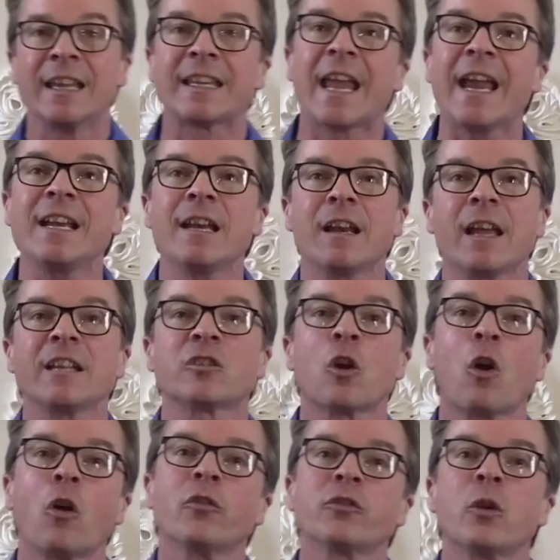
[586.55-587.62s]
Canaanites
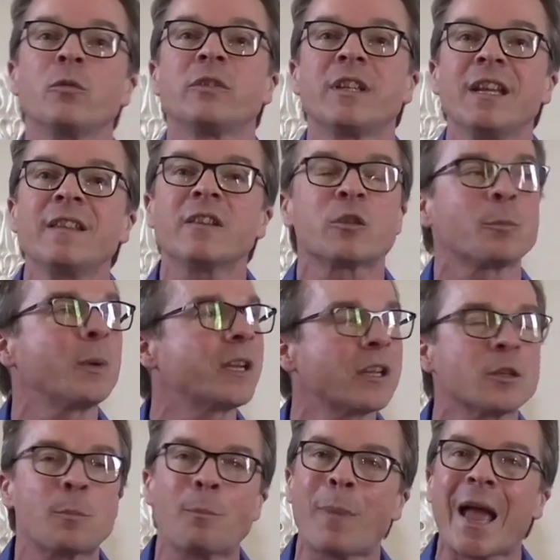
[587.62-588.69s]
also did this
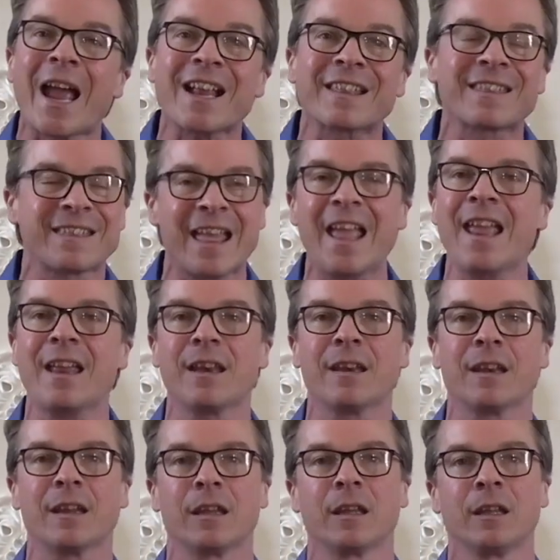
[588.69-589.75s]
because back then,
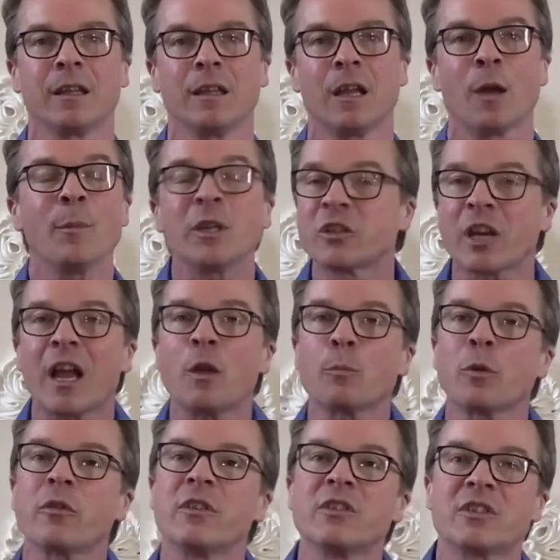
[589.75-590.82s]
I mean,
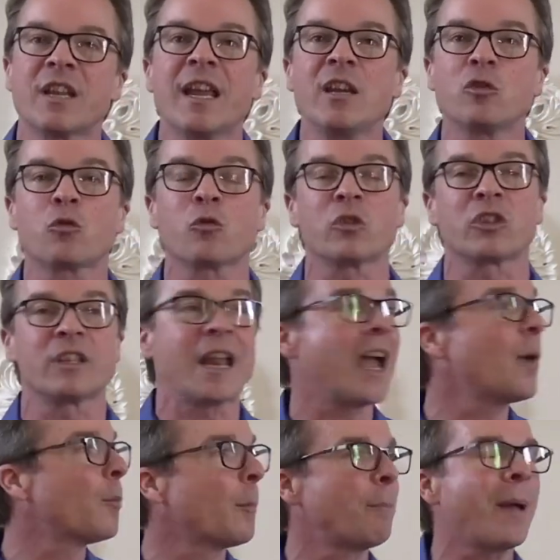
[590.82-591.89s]
childbirth is dangerous
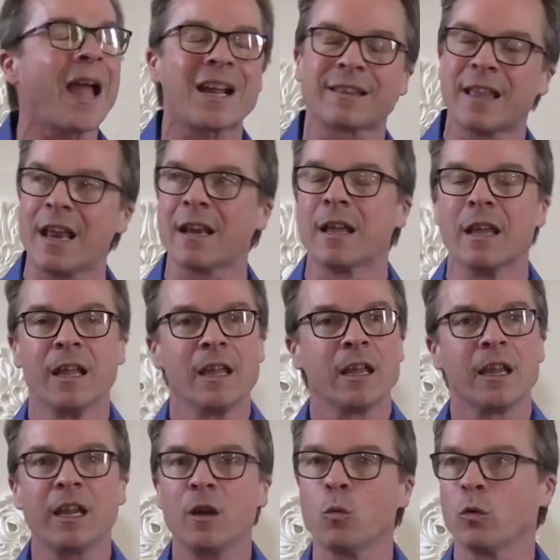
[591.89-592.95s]
now, but back then
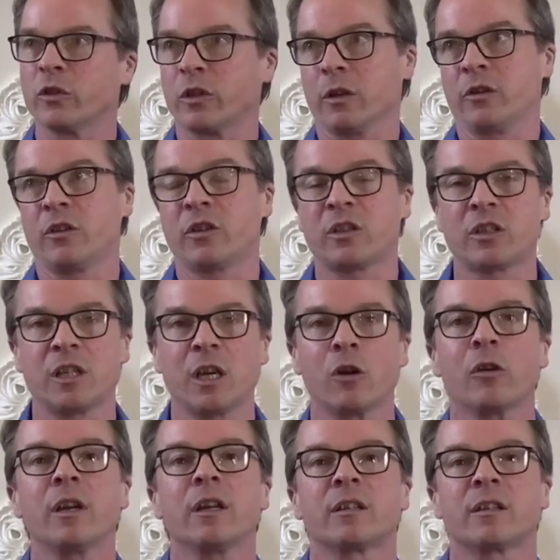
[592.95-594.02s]
it was
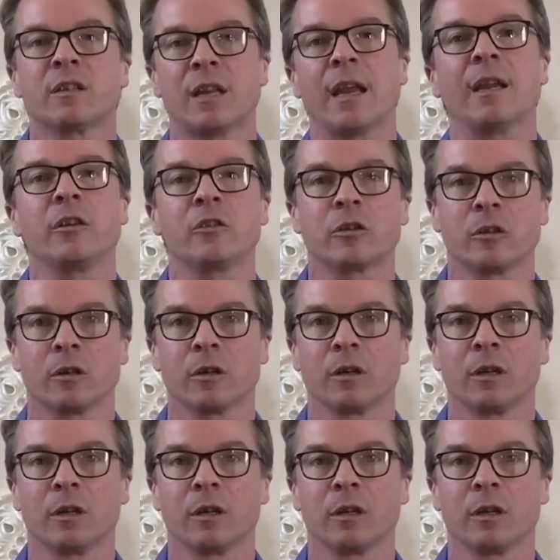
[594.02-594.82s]
serious danger.